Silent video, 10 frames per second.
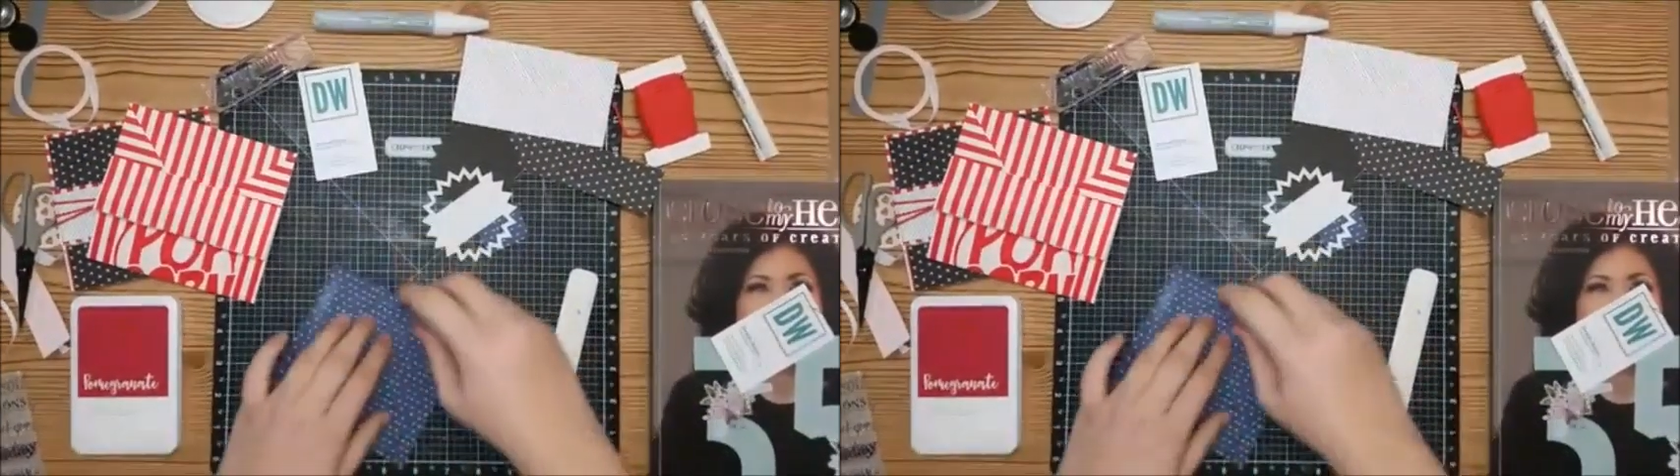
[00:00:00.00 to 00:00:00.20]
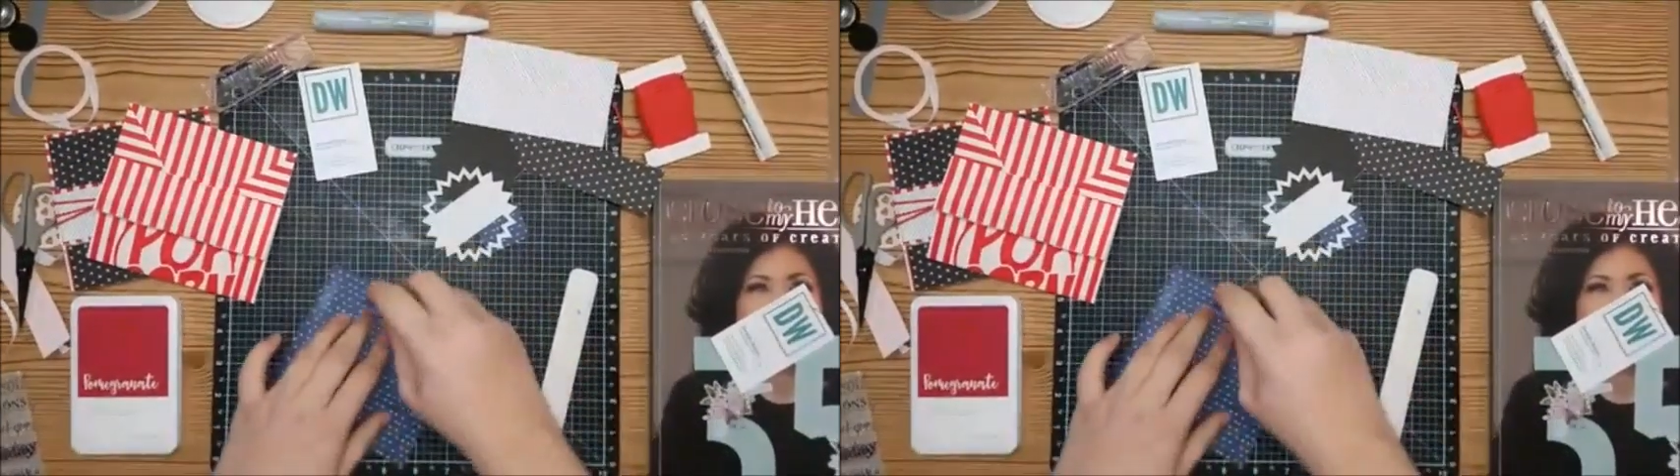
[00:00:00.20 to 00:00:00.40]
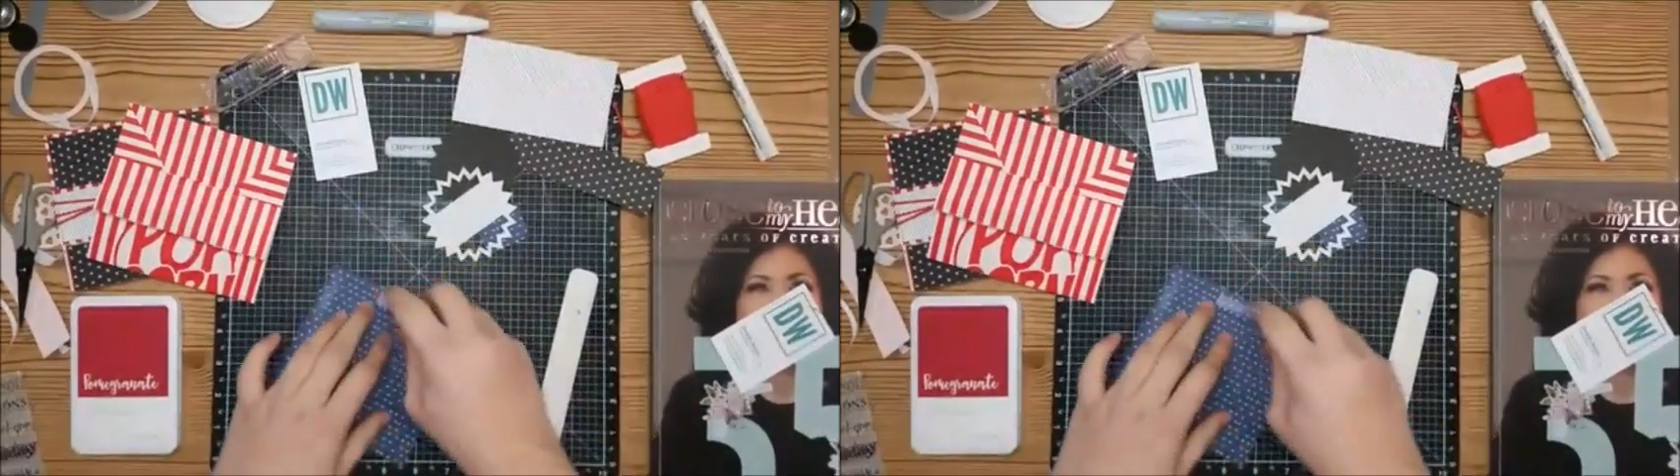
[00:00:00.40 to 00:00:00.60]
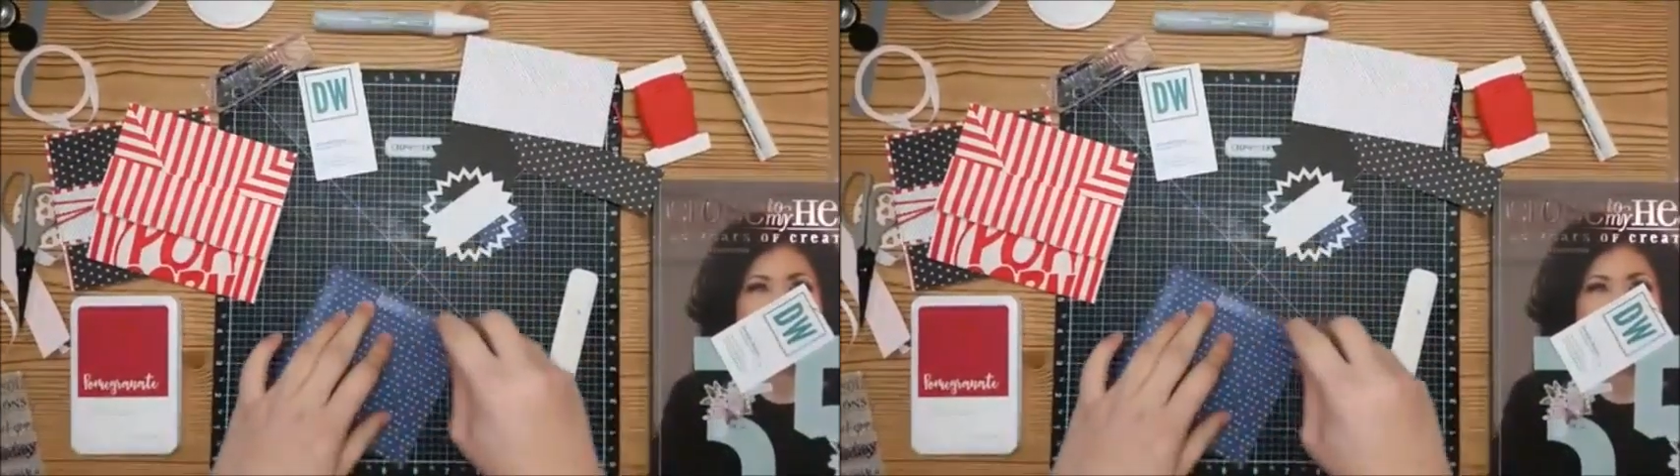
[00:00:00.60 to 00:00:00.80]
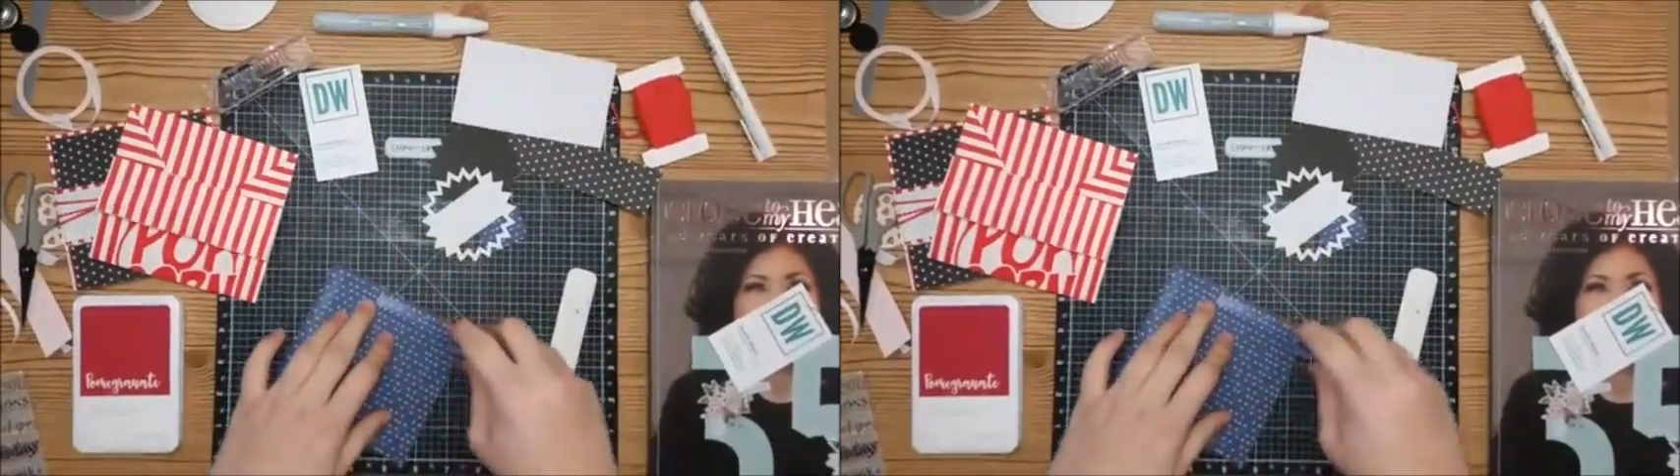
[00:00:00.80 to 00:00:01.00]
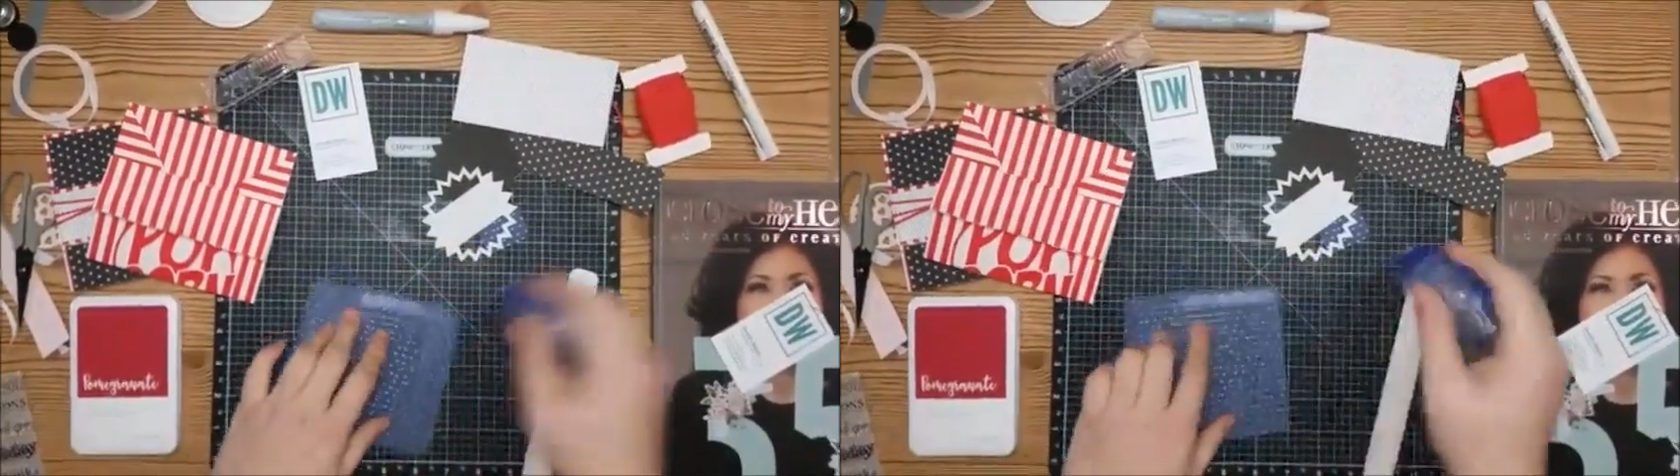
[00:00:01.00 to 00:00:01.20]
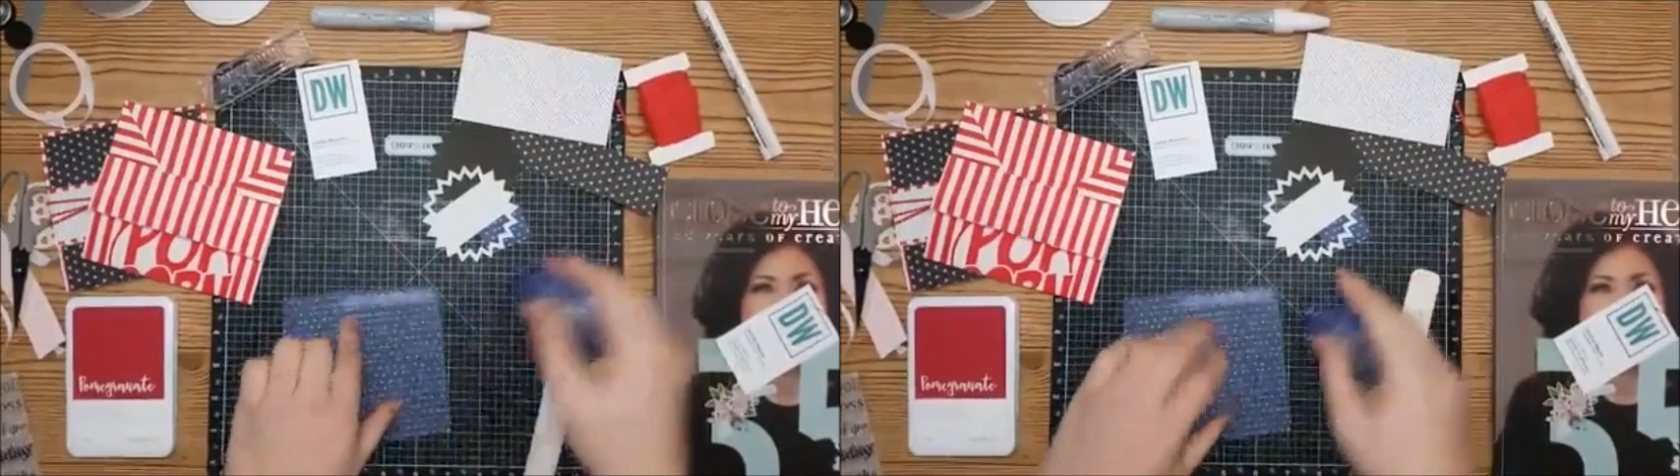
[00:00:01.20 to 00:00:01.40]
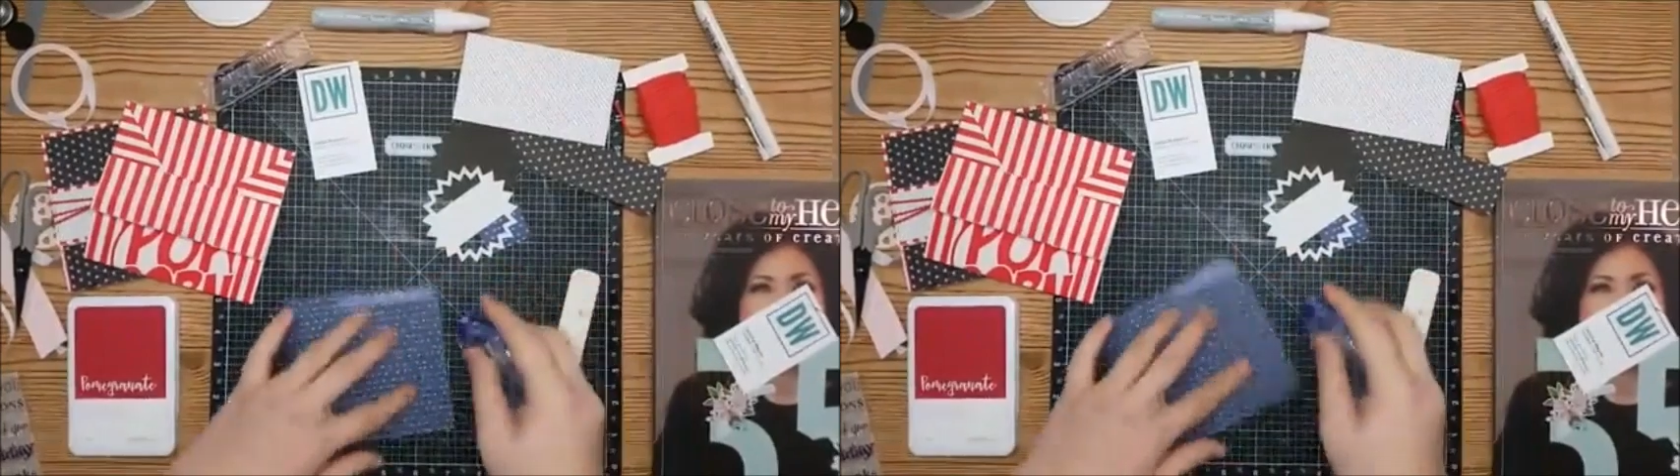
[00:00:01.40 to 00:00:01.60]
We've got our little rivet going
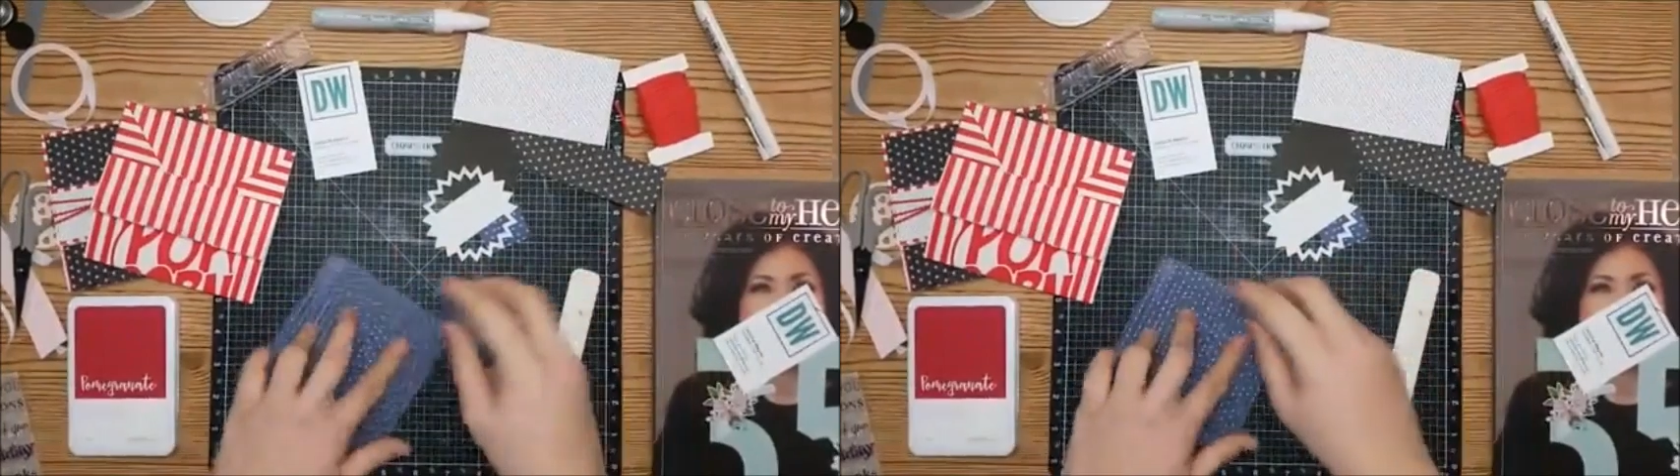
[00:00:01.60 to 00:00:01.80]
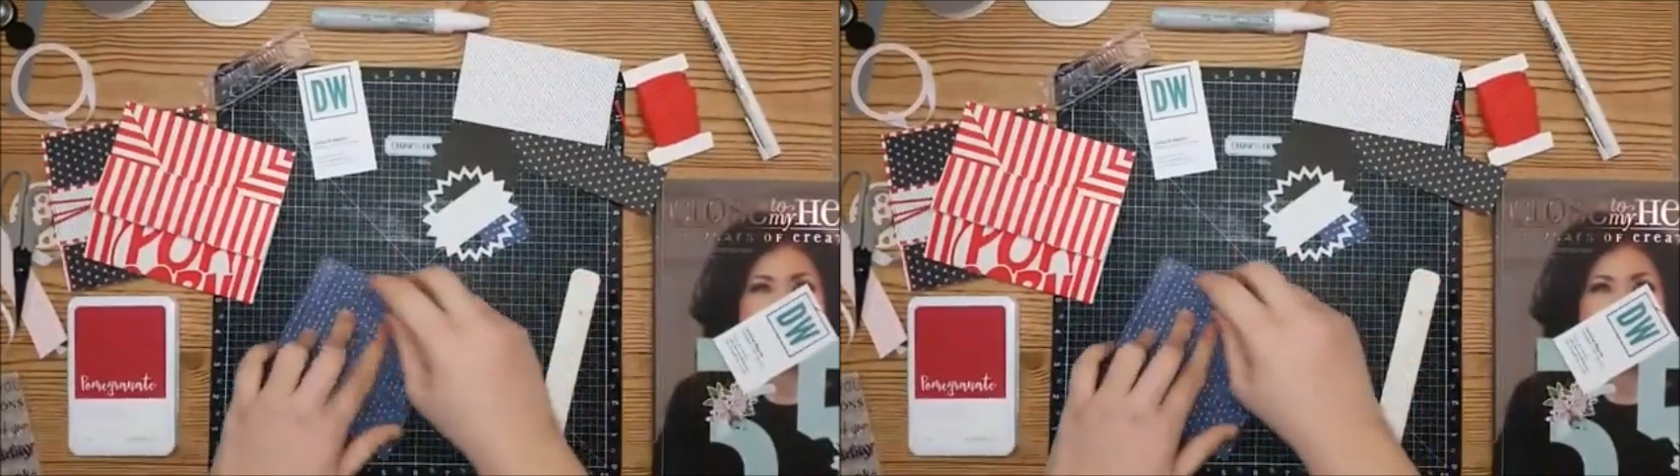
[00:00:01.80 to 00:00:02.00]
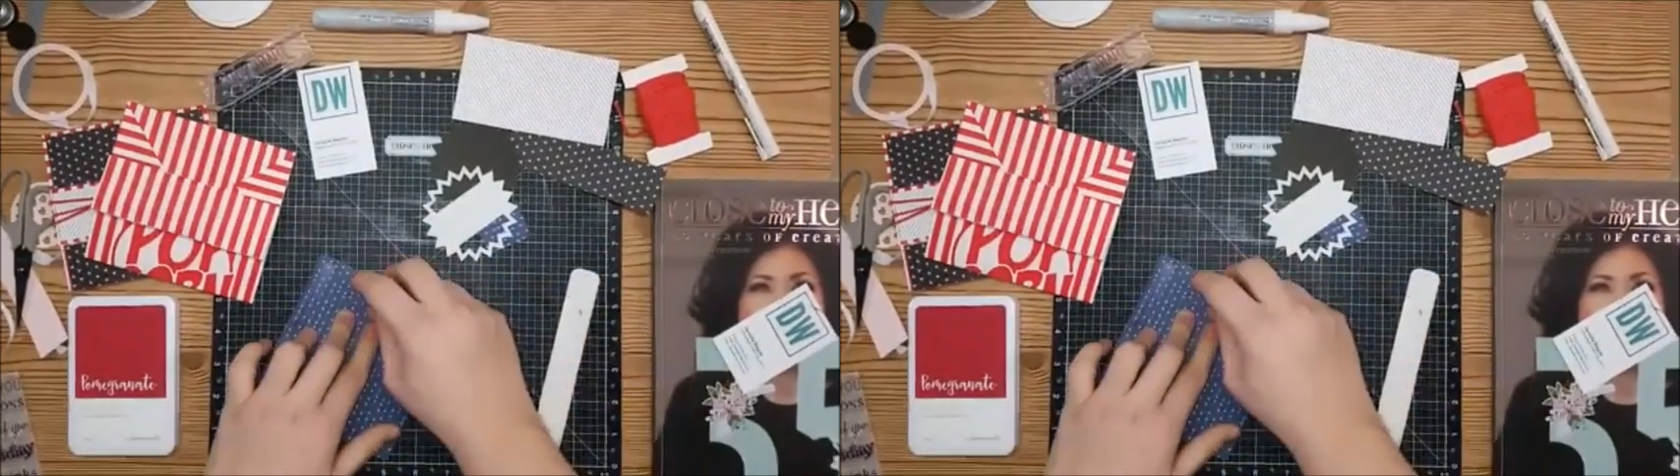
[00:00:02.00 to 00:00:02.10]
on here.